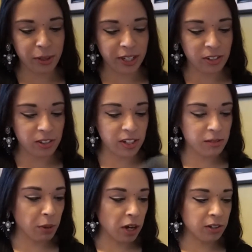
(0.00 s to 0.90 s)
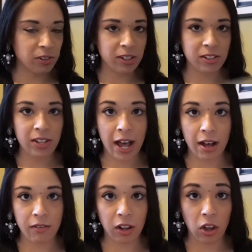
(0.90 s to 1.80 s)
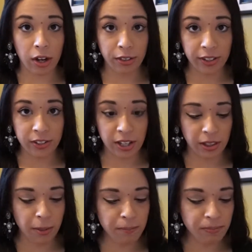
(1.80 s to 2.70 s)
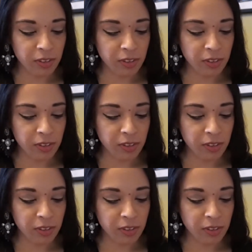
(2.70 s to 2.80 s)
because these boxes have a lot of things in them.